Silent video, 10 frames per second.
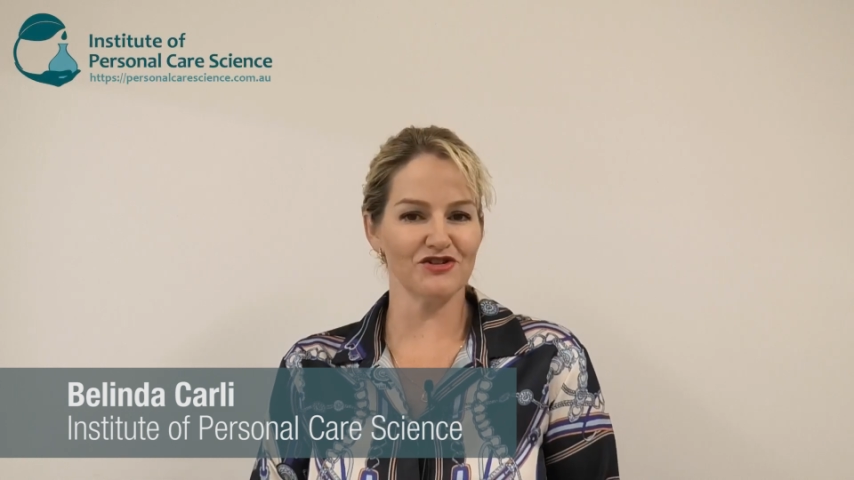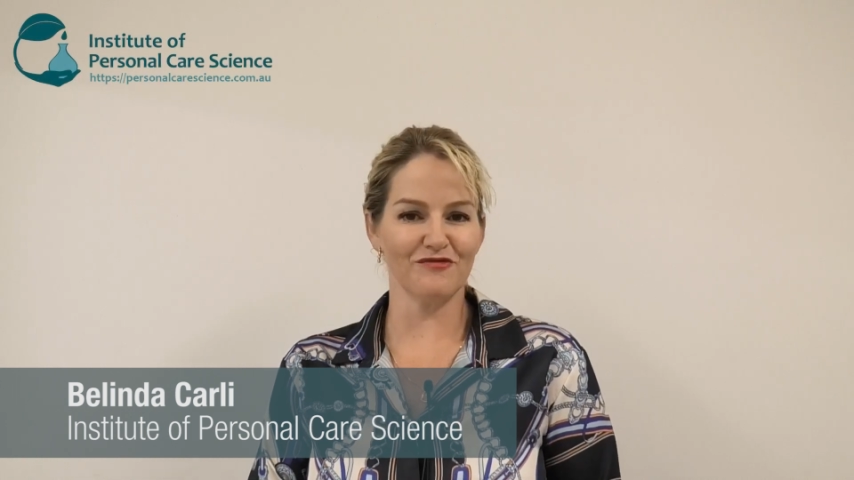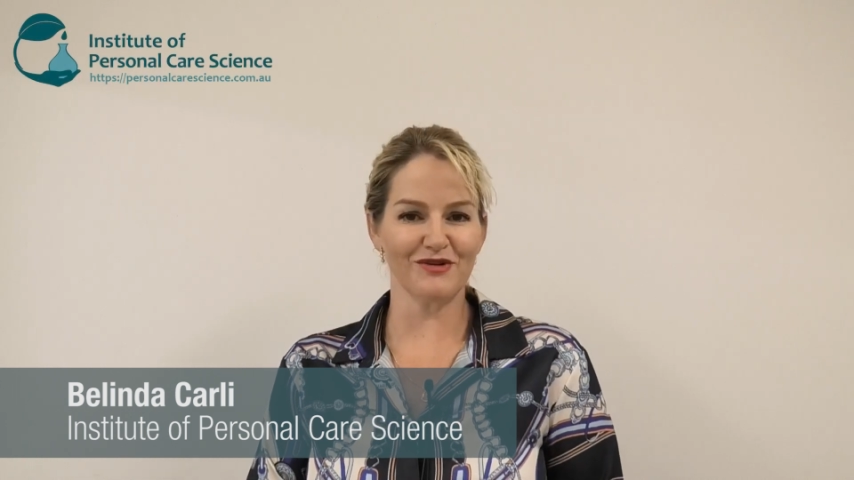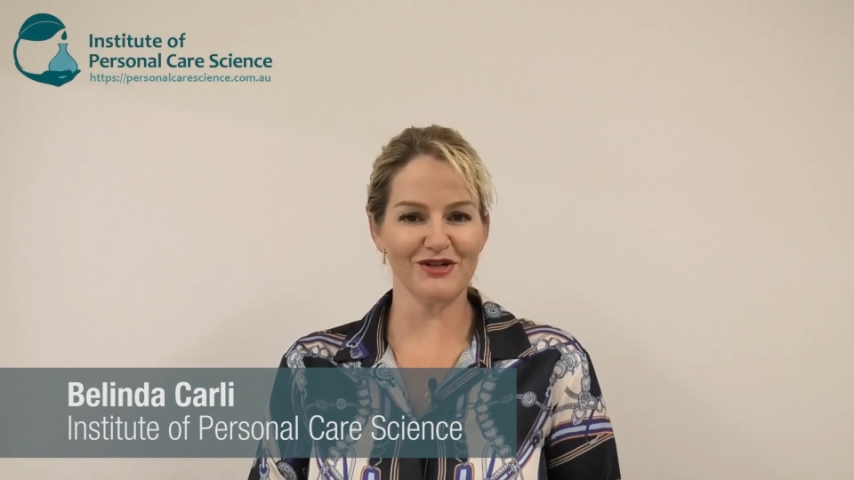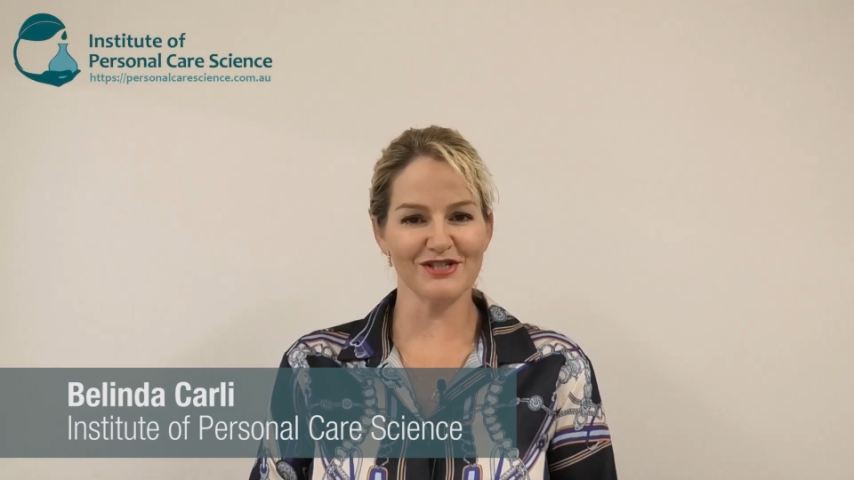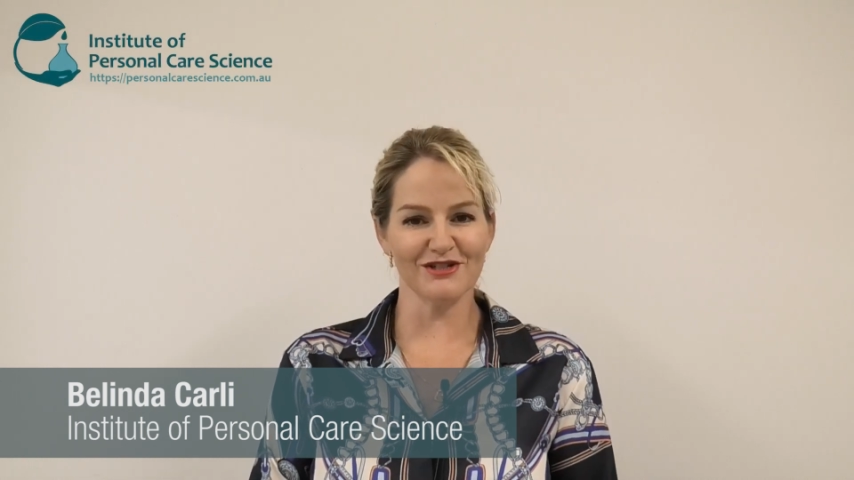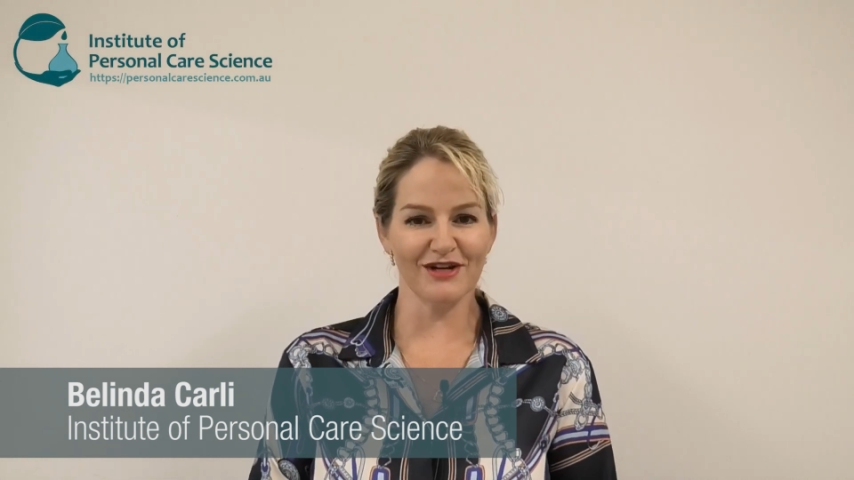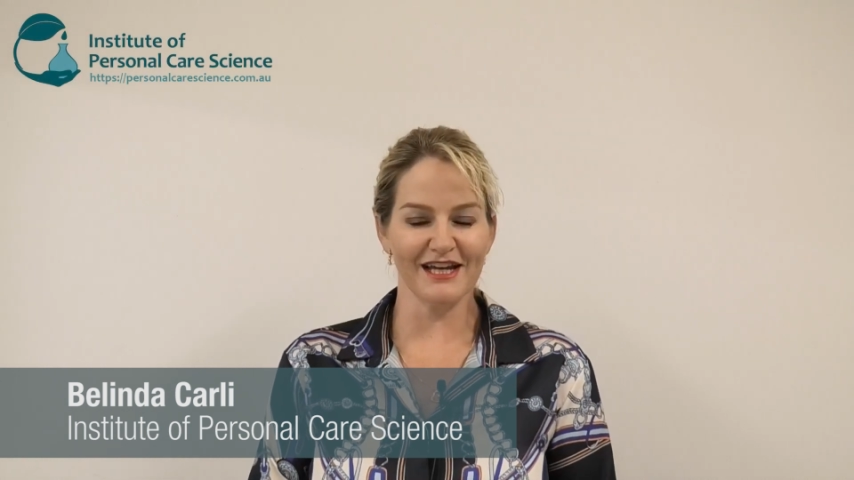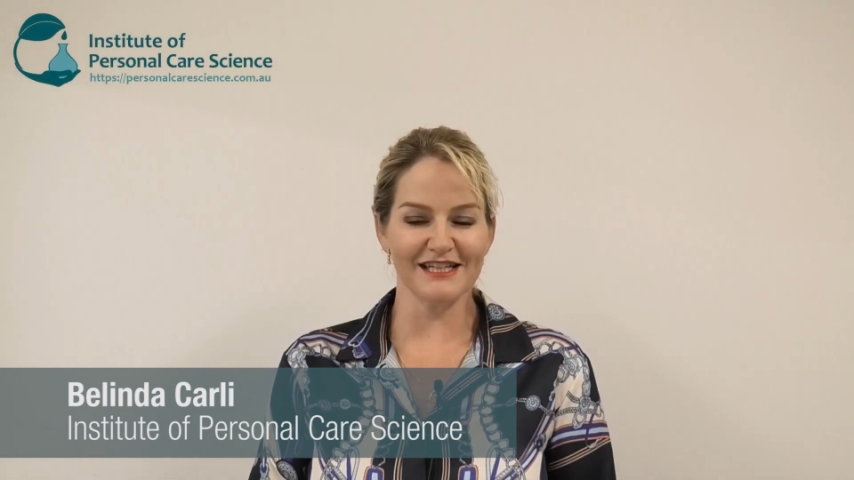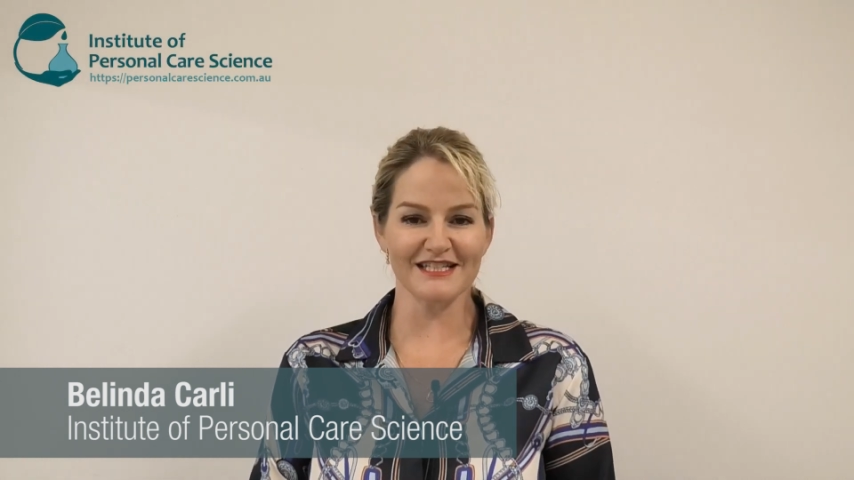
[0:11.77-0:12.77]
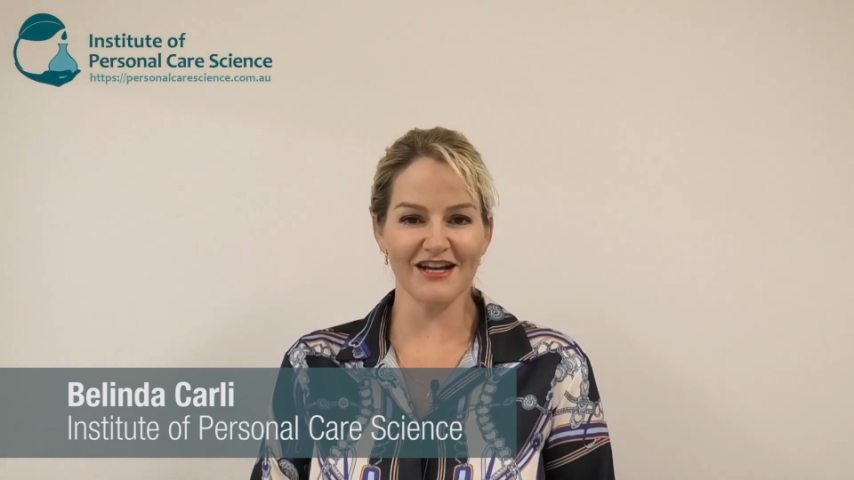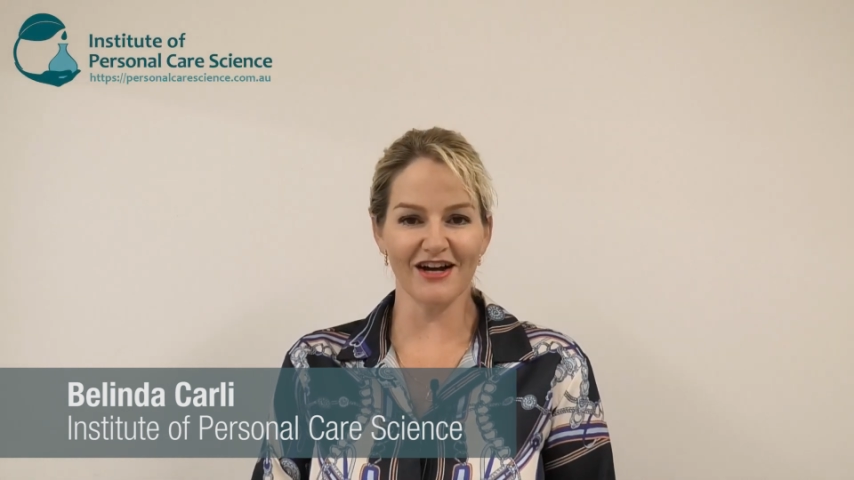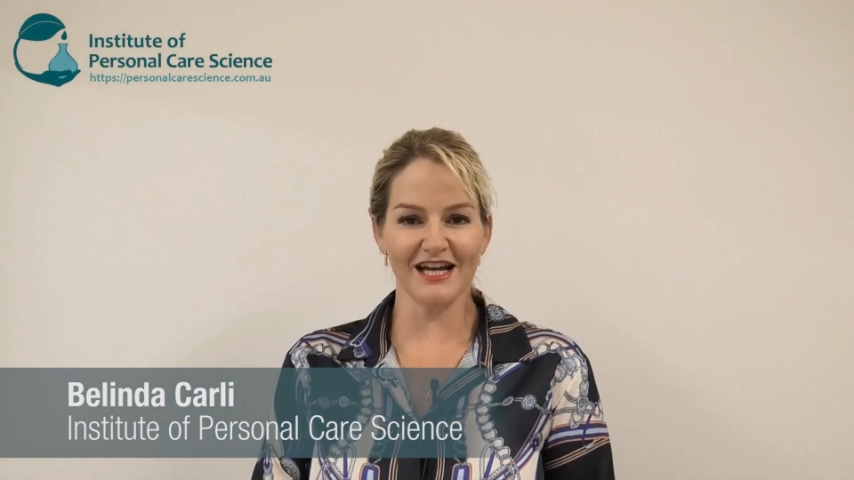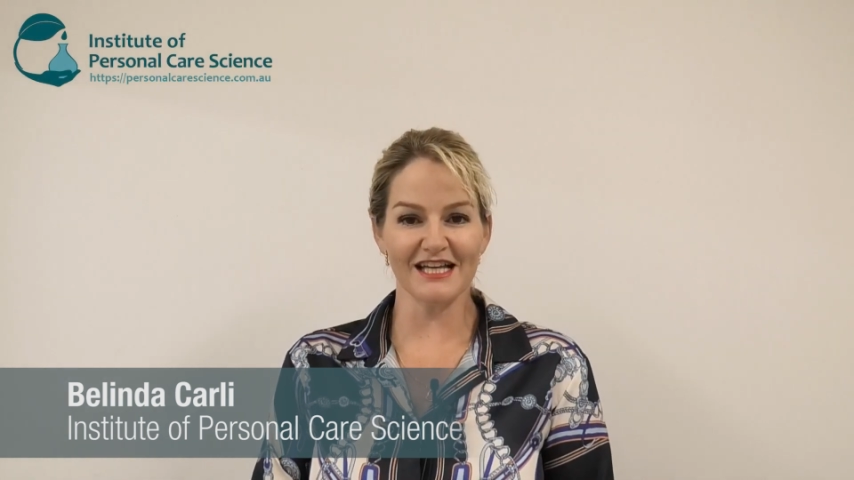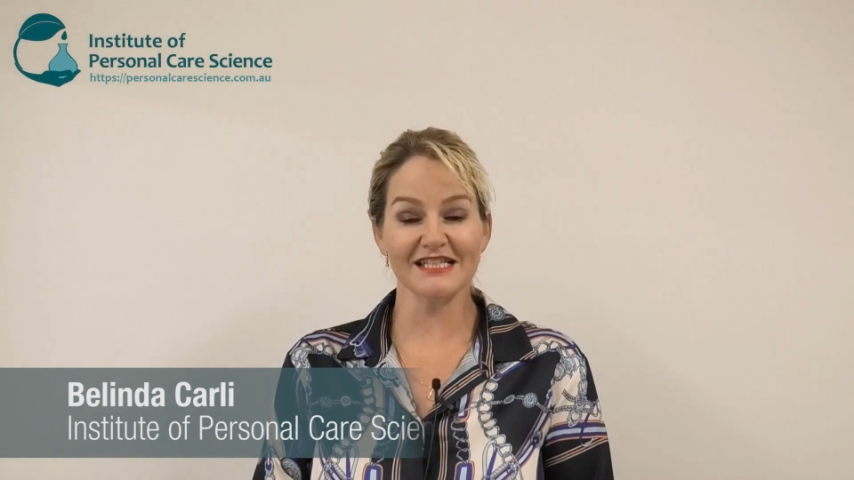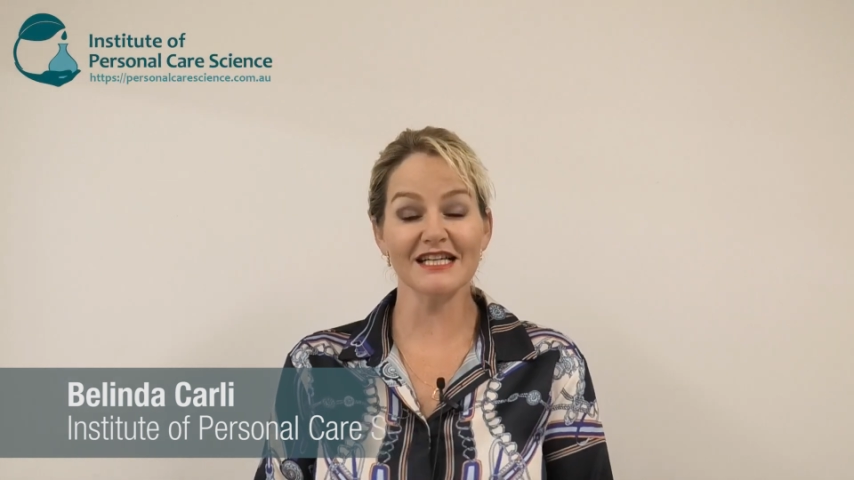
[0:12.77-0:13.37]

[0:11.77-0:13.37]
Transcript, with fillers: of Personal Care Science,